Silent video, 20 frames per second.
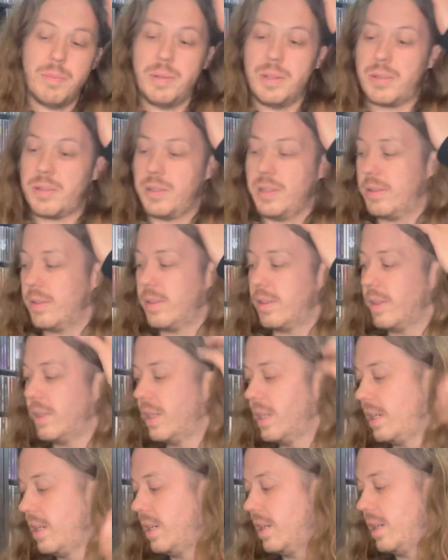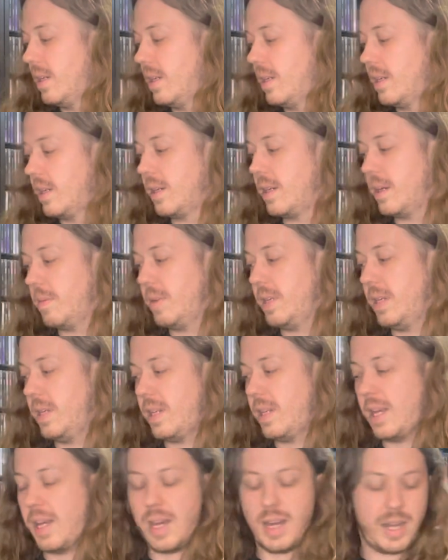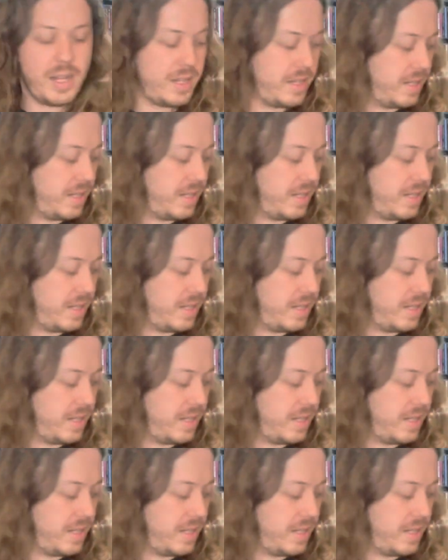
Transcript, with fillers: Bizkit. Coming in at